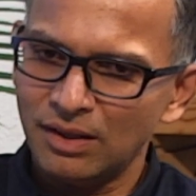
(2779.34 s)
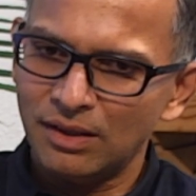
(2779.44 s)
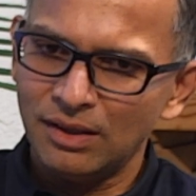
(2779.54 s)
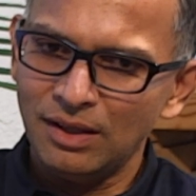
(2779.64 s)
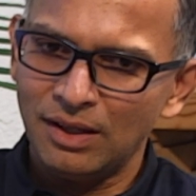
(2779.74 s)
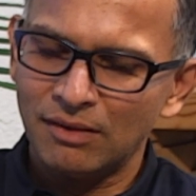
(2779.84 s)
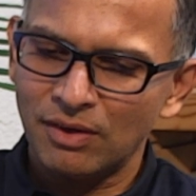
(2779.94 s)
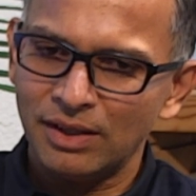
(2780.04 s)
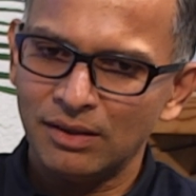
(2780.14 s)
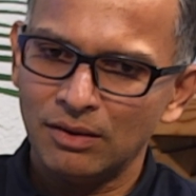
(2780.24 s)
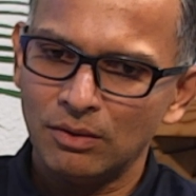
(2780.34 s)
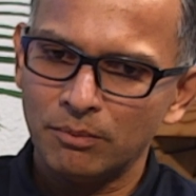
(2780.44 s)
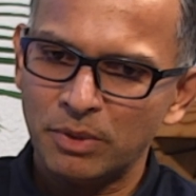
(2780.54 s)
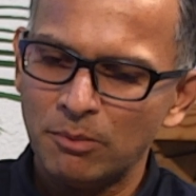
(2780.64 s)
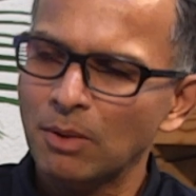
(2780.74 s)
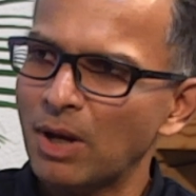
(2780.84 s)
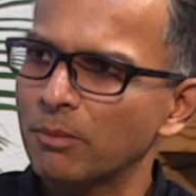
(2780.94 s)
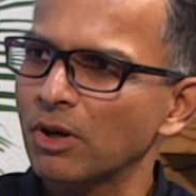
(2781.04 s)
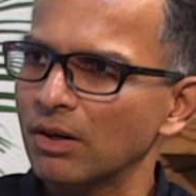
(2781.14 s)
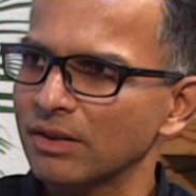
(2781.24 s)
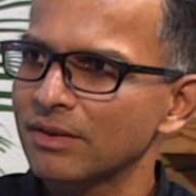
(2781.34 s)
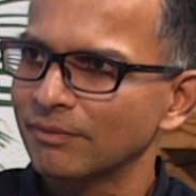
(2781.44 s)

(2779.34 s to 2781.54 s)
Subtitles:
in the end, right, people buy products.